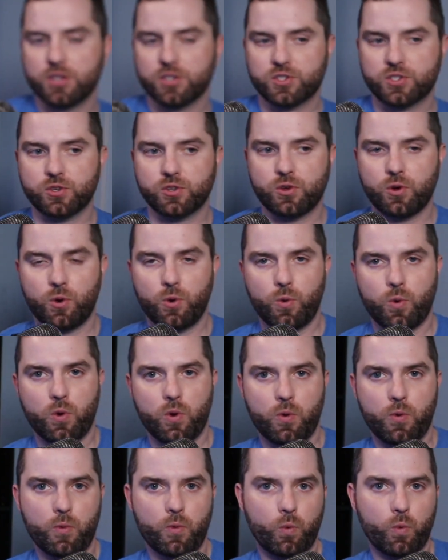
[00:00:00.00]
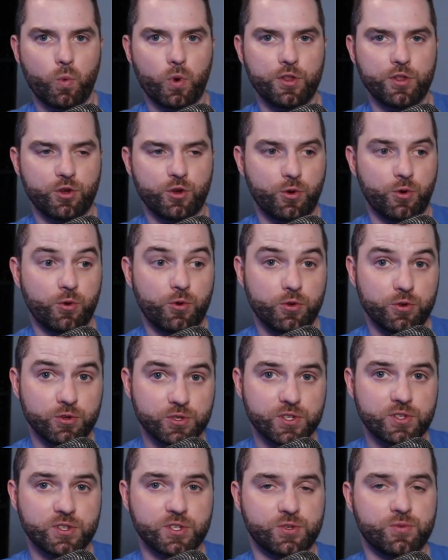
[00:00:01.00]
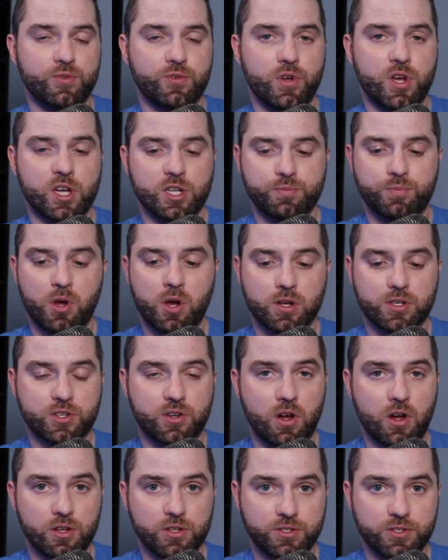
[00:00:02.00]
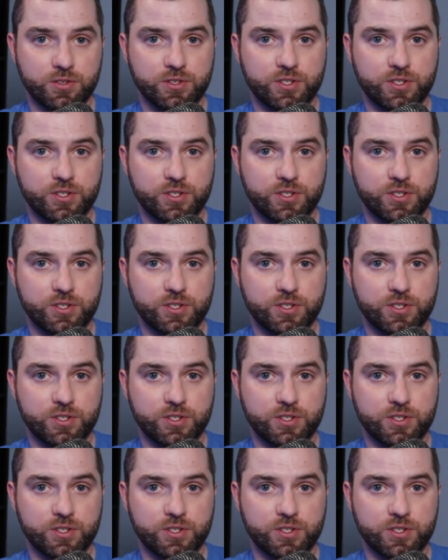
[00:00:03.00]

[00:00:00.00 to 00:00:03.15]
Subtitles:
So when you're using this with your Xbox console,